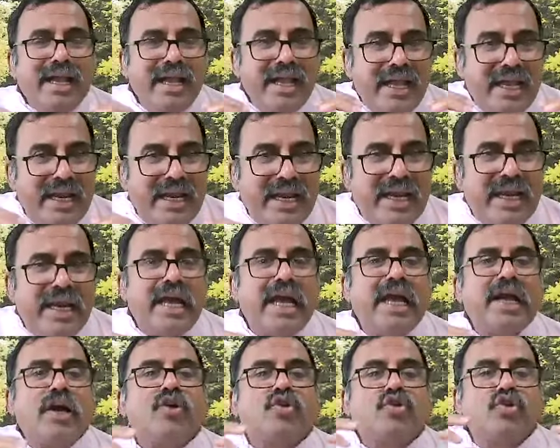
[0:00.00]
In
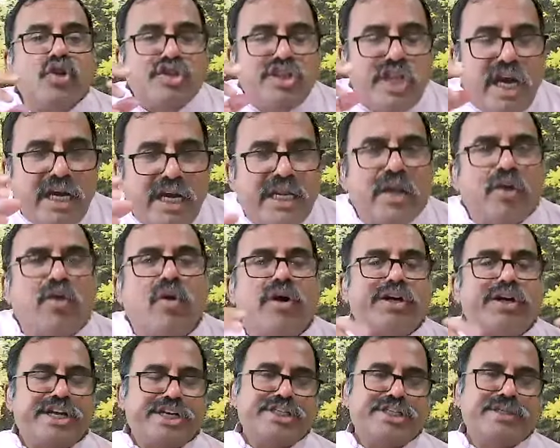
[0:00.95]
a societal
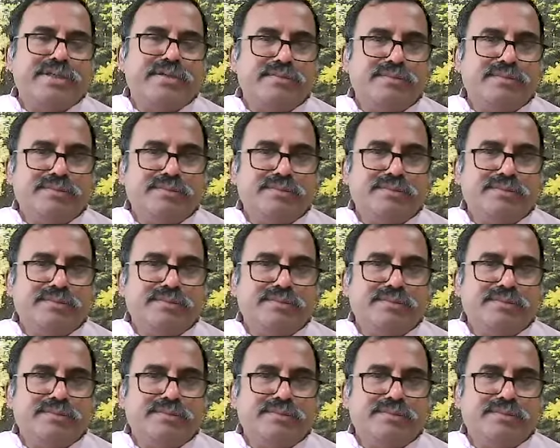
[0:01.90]
context,